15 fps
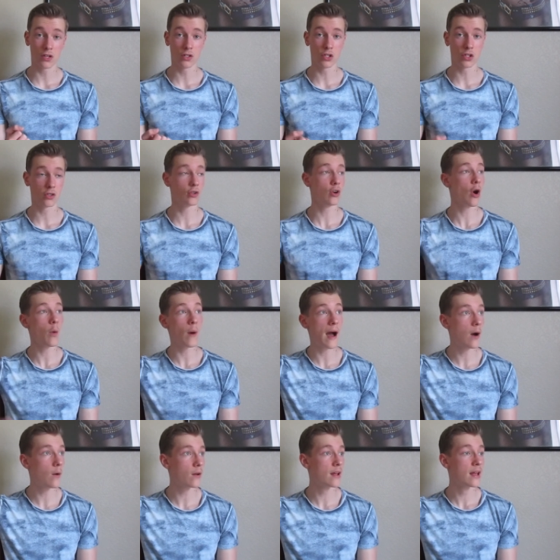to just go
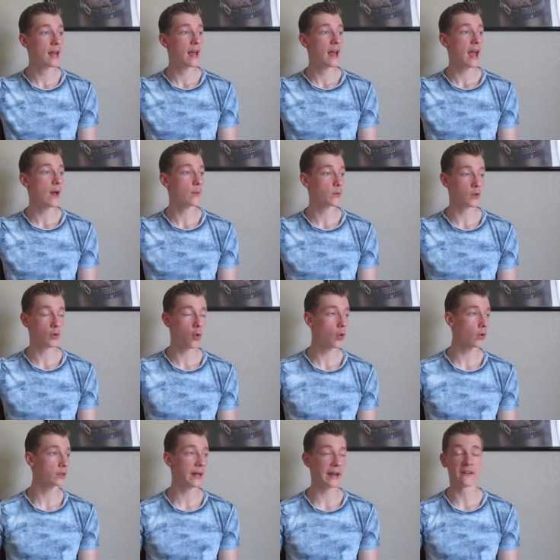out and
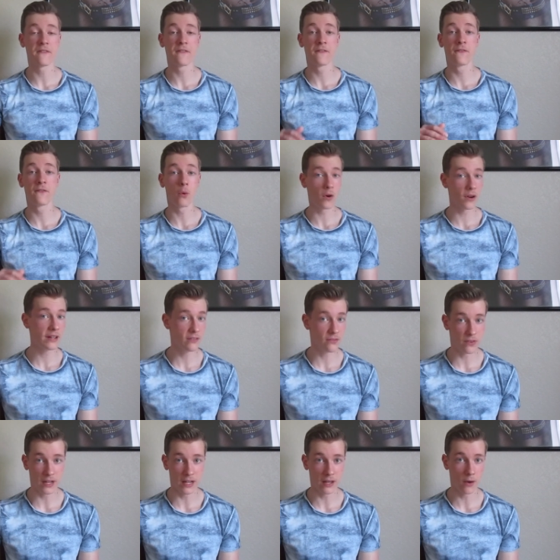record like 40
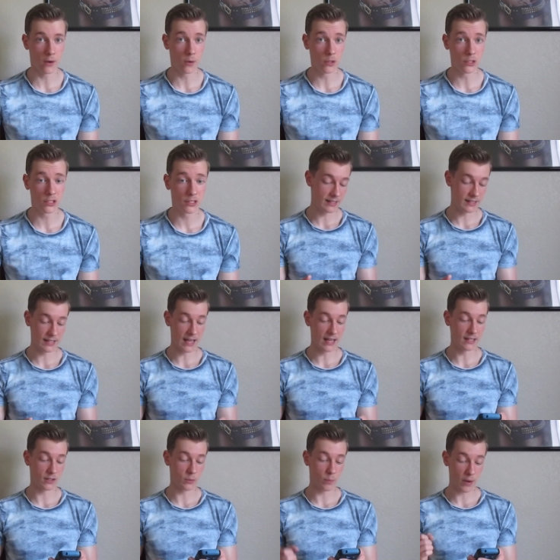videos. It
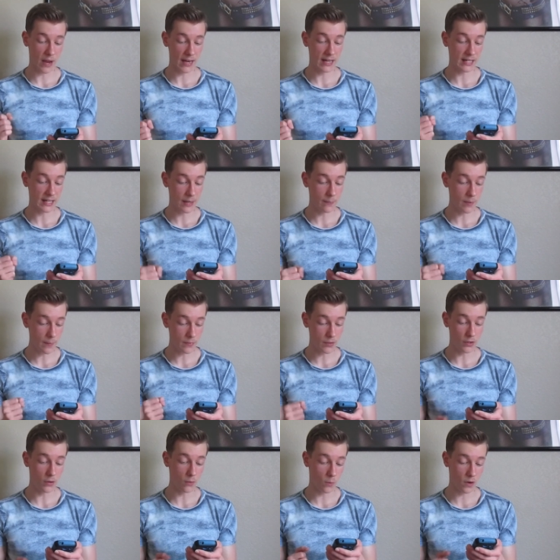says, Brandon, keep up the
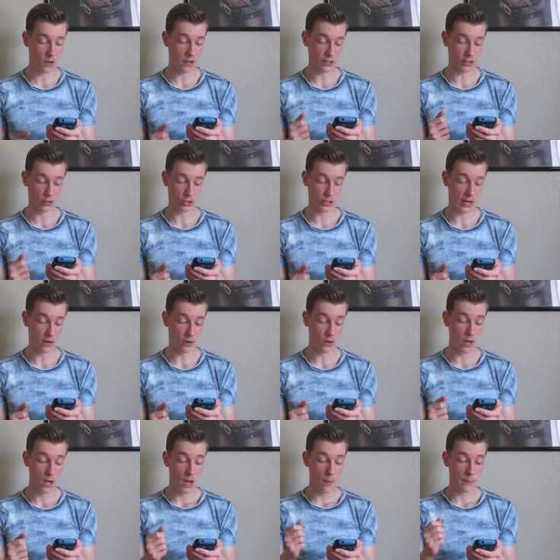good work on your channel
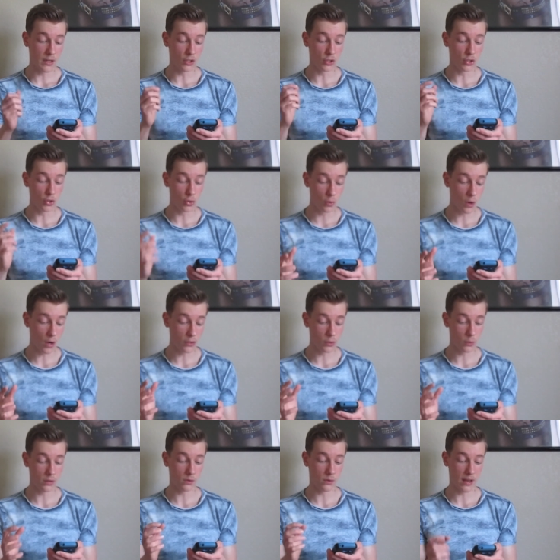because you are
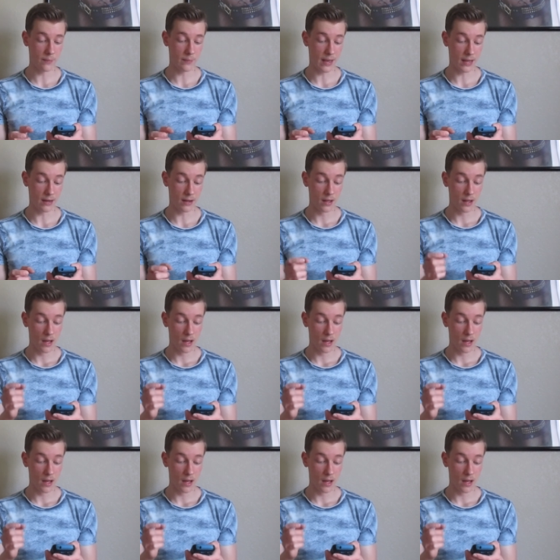doing great, man.